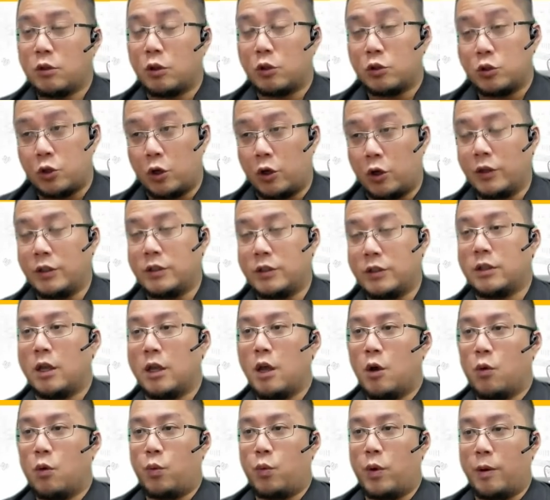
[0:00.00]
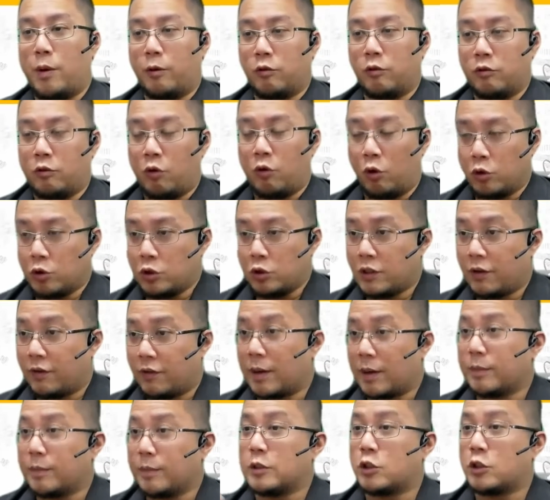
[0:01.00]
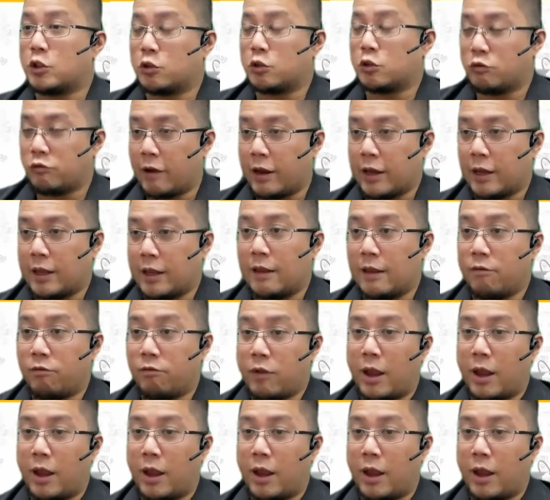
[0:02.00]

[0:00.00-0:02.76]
your joints will also develop in strength in